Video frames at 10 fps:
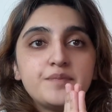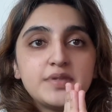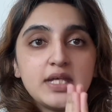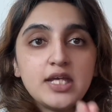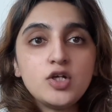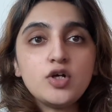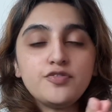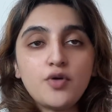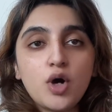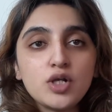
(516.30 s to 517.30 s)
think
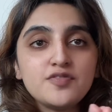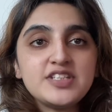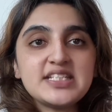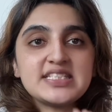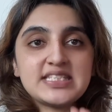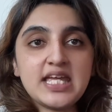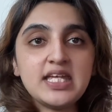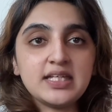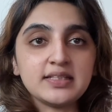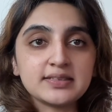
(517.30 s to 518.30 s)
of all of these
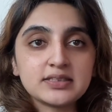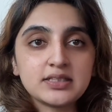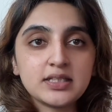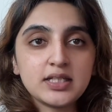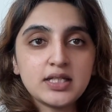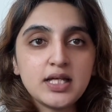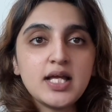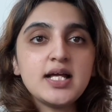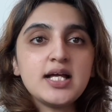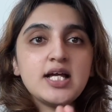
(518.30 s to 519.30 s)
things.
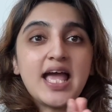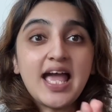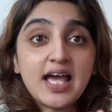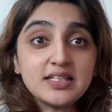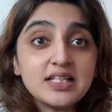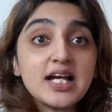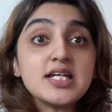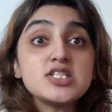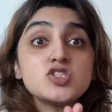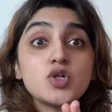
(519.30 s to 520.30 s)

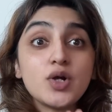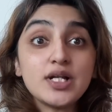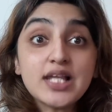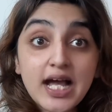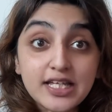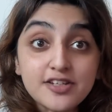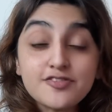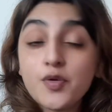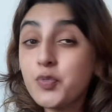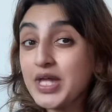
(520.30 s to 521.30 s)
Analyze your
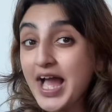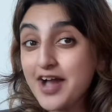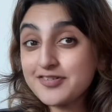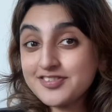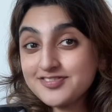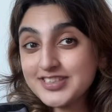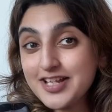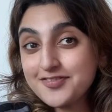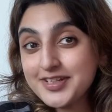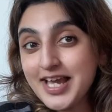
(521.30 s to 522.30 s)
life. We have a
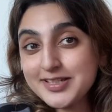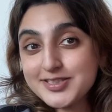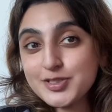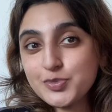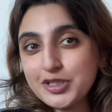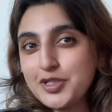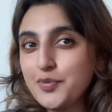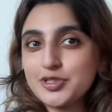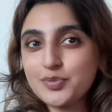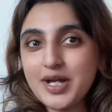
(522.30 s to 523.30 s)
self-analysis video
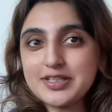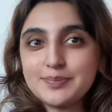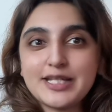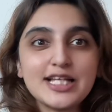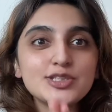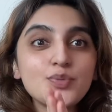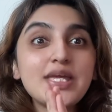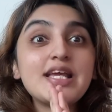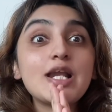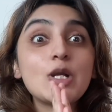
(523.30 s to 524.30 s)
which went up last
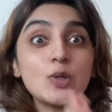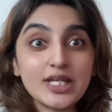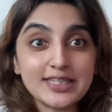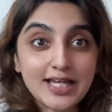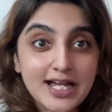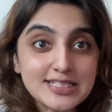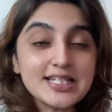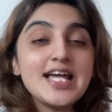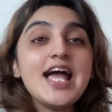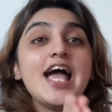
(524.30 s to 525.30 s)
week. Look at that.
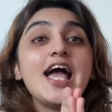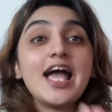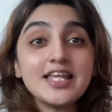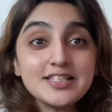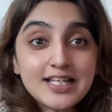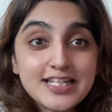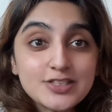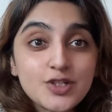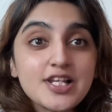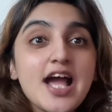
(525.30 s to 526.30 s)
Analyze
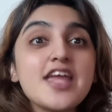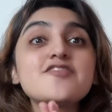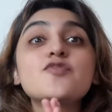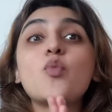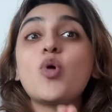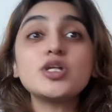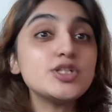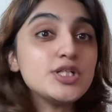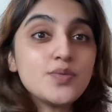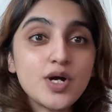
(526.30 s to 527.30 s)
your life. What do
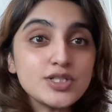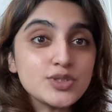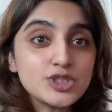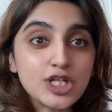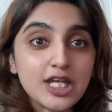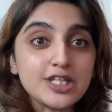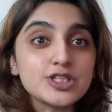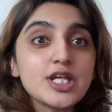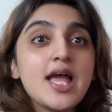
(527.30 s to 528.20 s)
you want to change?